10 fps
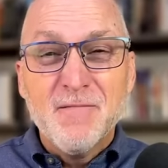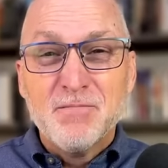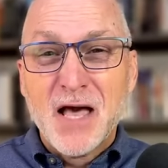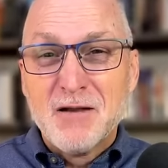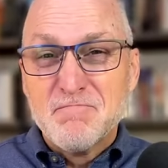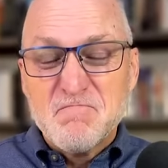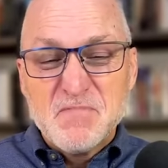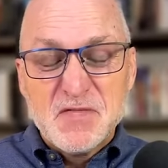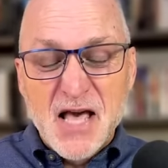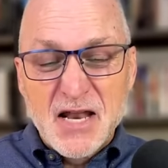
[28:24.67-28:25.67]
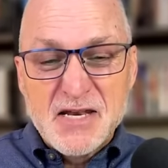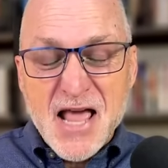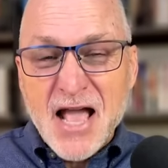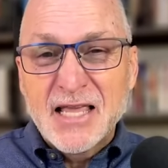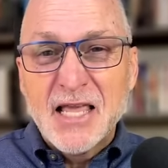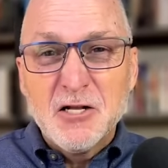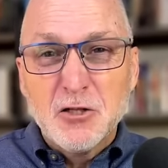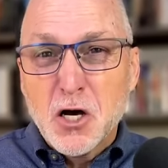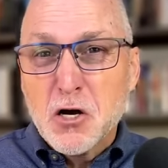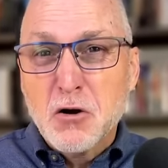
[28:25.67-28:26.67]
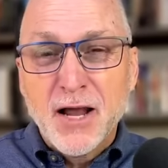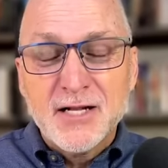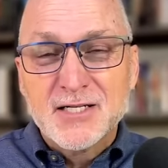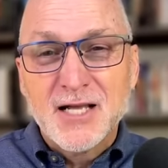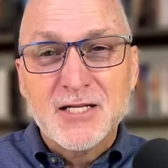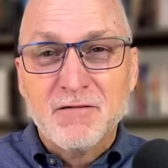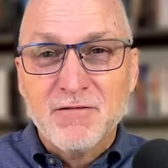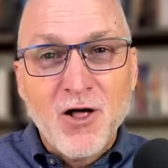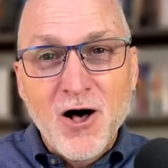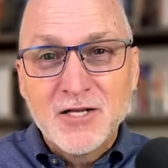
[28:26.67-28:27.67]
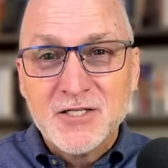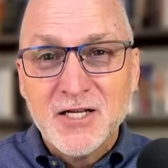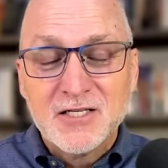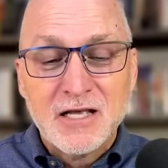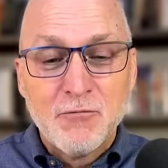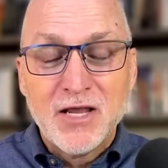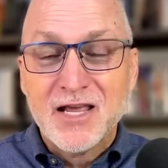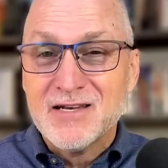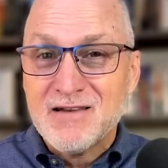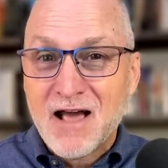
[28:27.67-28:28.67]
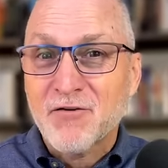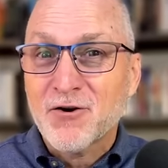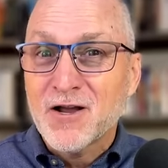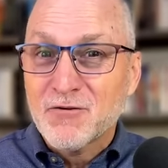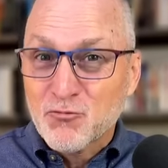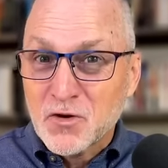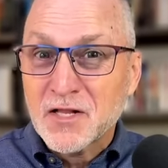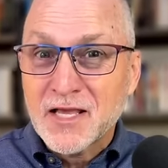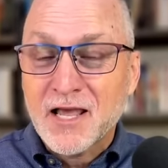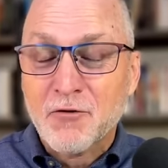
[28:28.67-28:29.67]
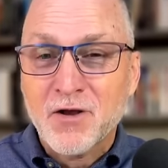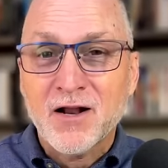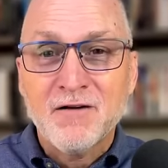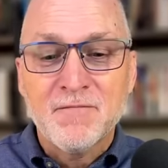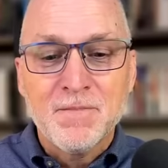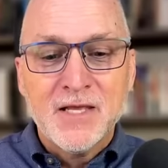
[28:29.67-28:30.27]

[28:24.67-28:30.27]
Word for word: that nagging low-grade sense of lostness that we can never really get rid of,